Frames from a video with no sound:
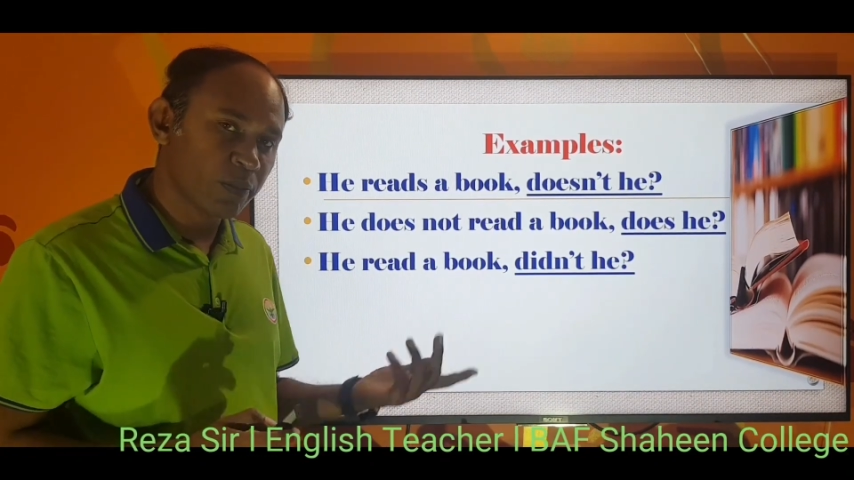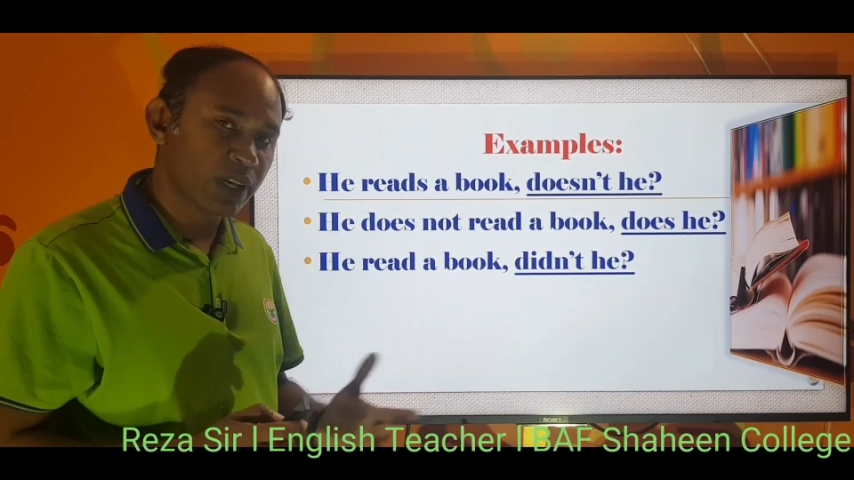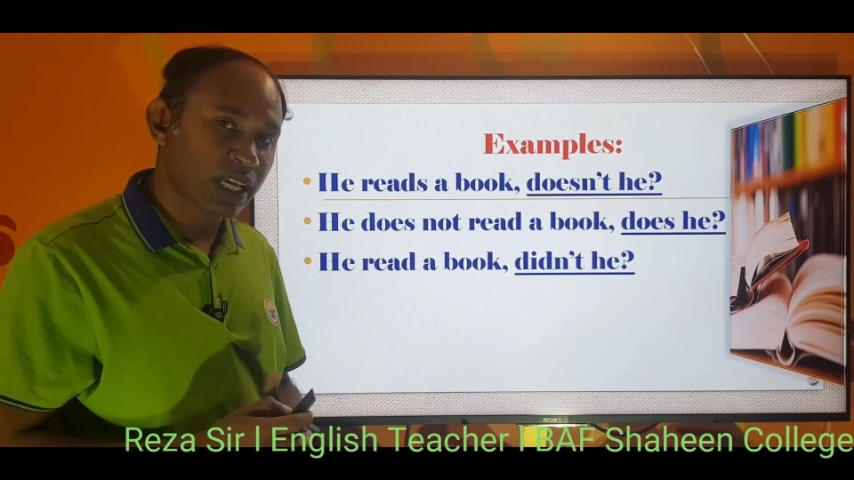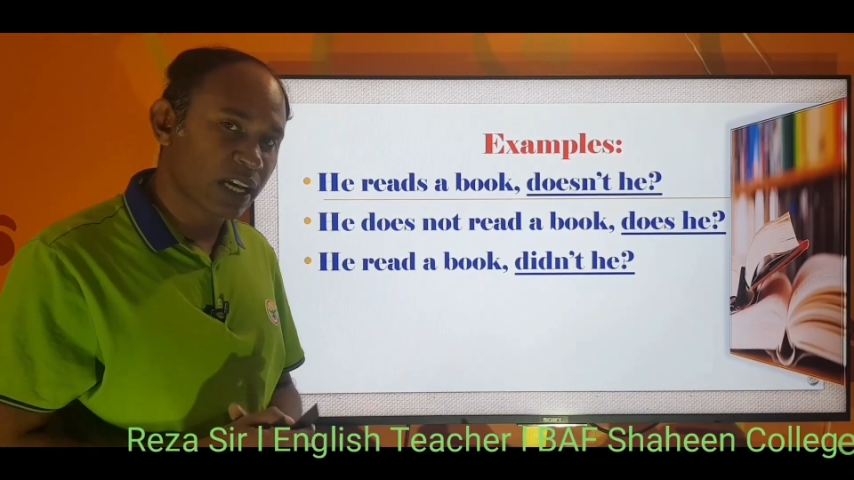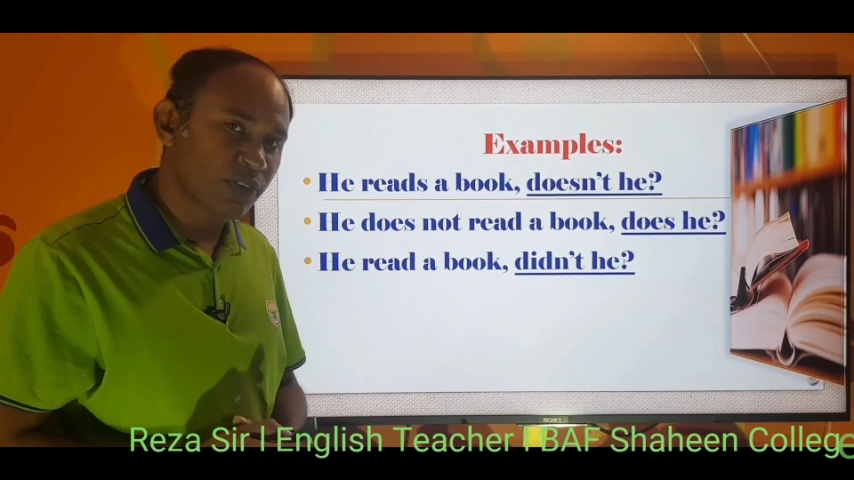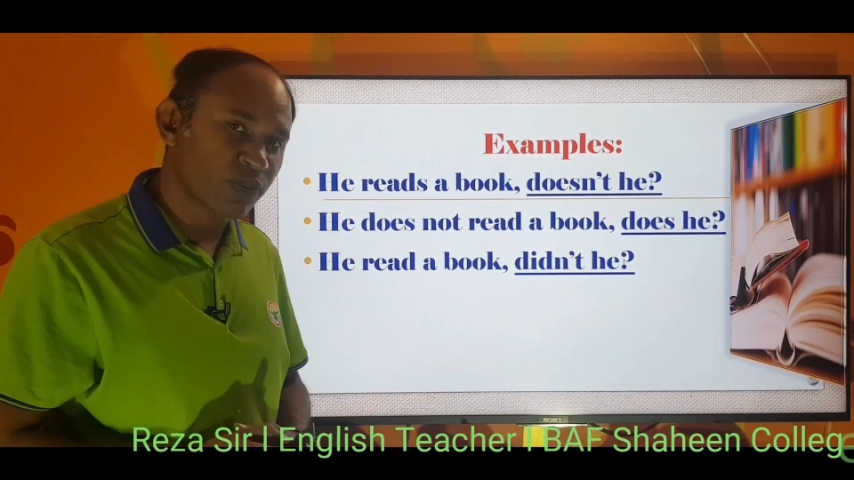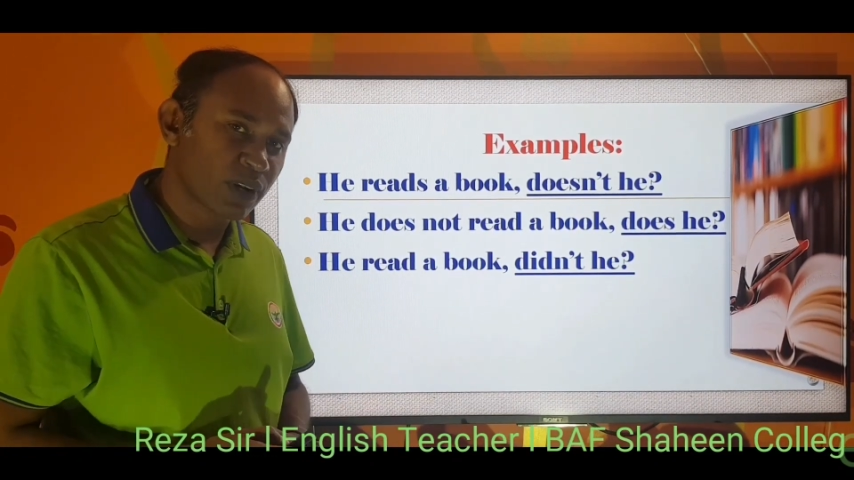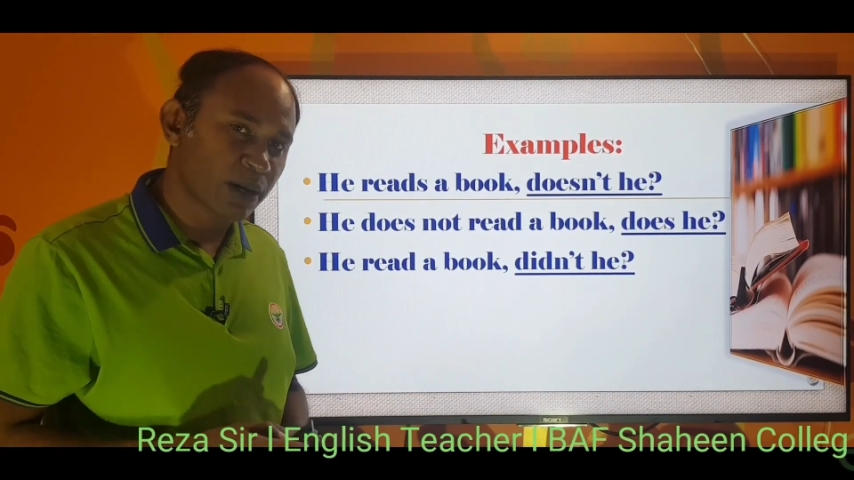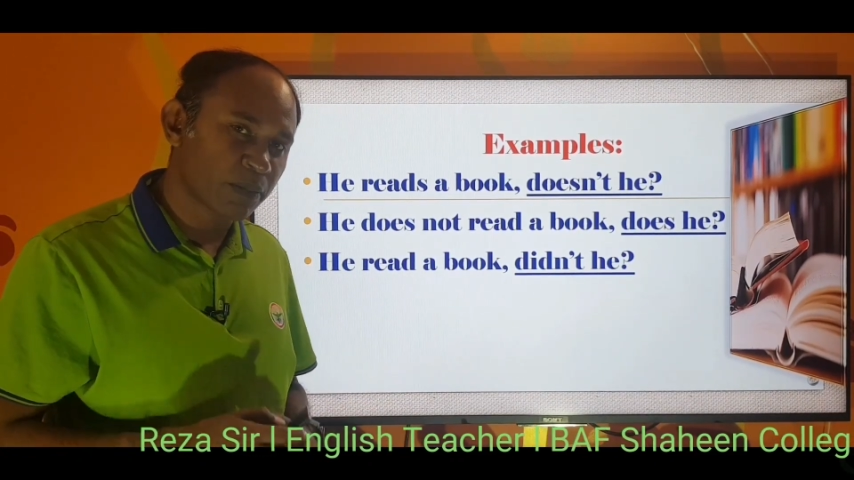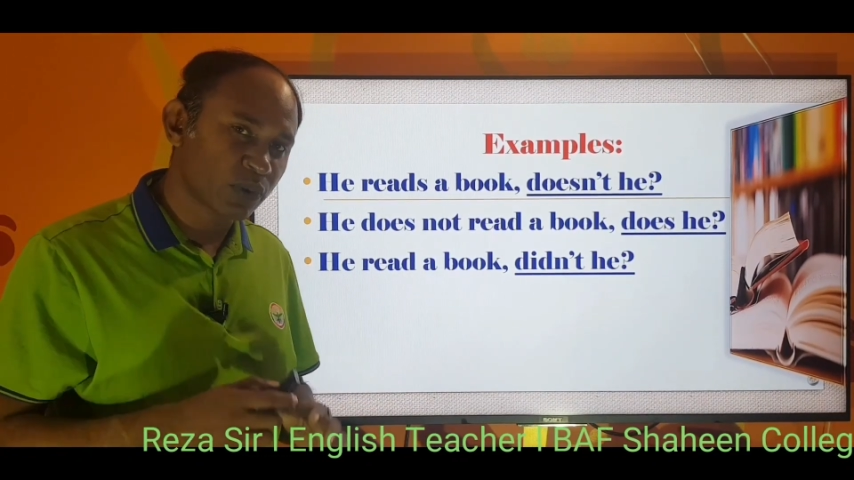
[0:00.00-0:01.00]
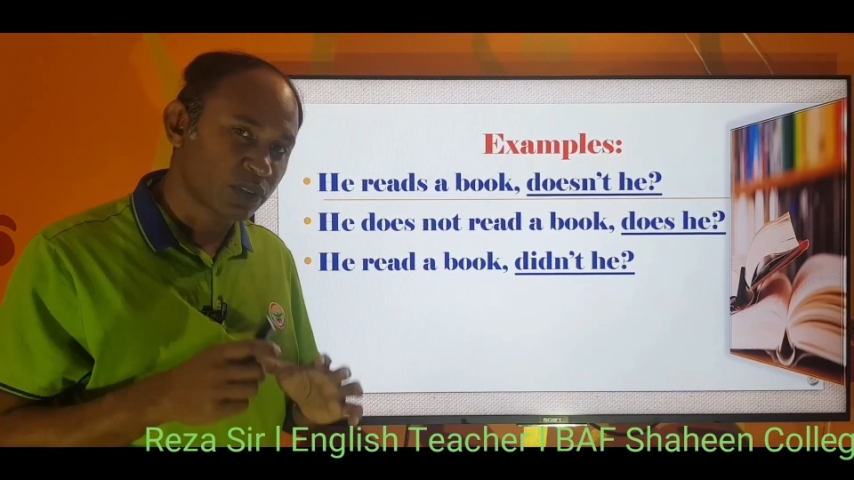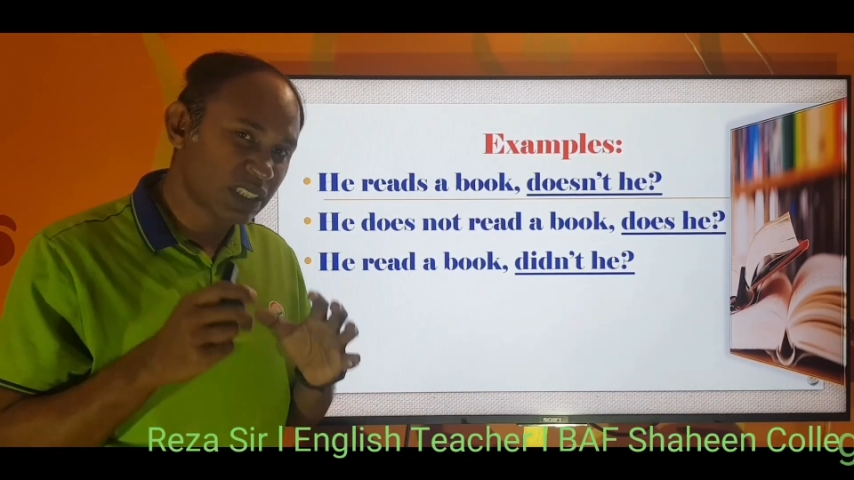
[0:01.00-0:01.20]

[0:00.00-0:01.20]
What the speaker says: Be careful about